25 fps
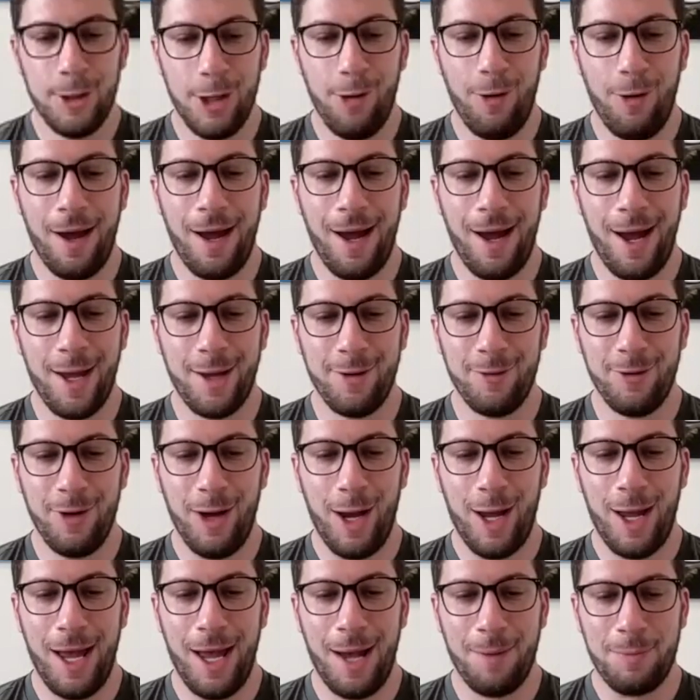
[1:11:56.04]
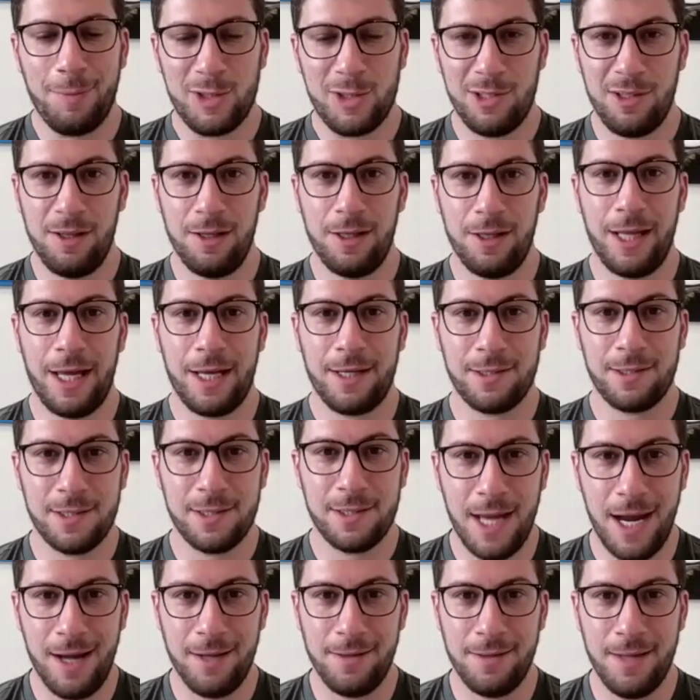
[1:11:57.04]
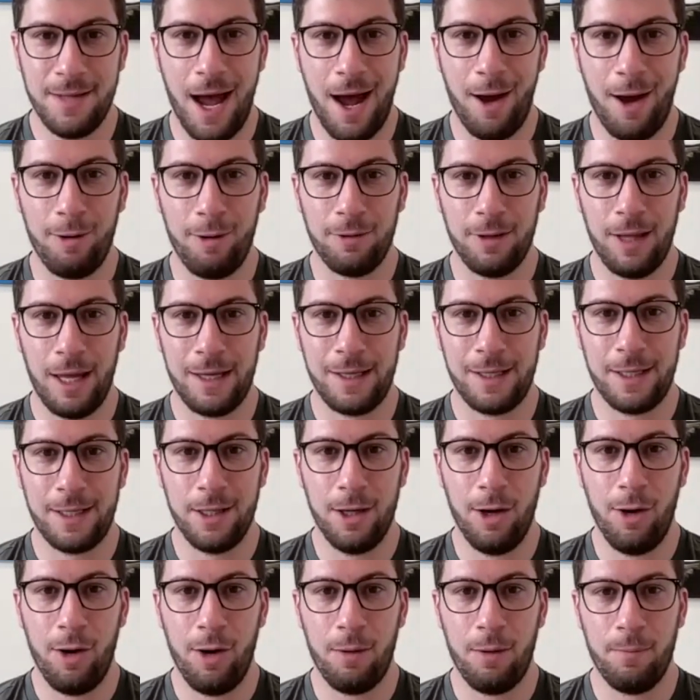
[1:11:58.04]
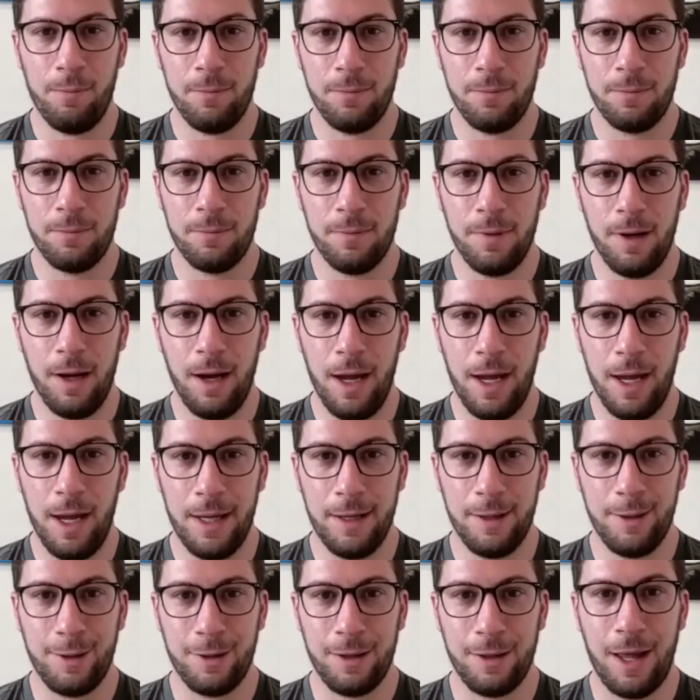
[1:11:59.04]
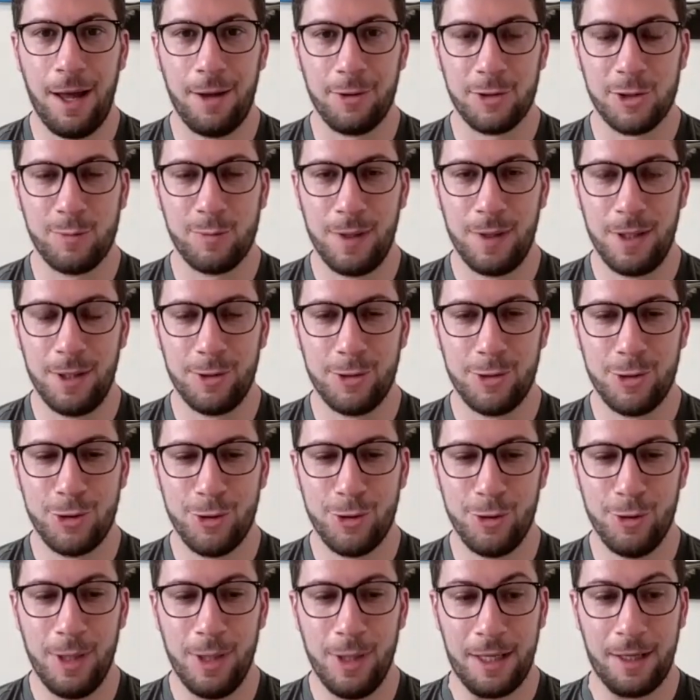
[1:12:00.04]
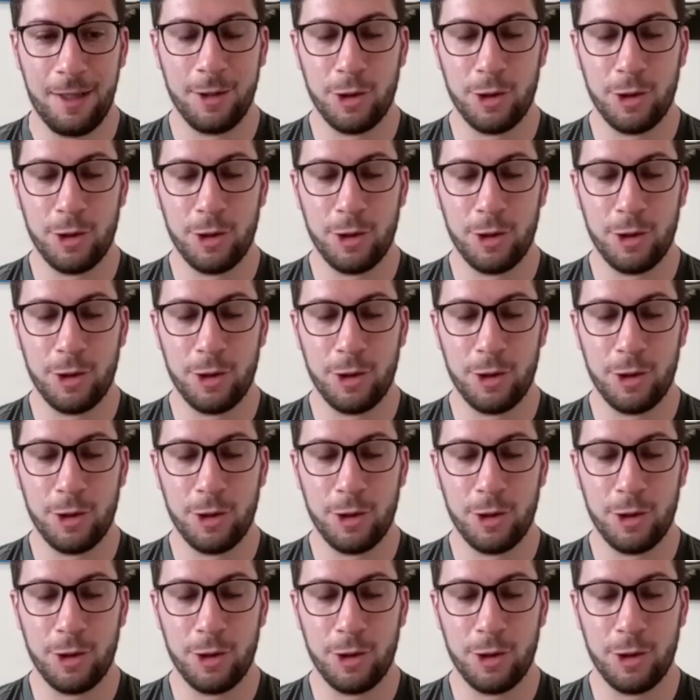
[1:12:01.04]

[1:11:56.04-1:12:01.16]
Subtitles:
know, I absolutely like stand out, like, you know, it allows me to, it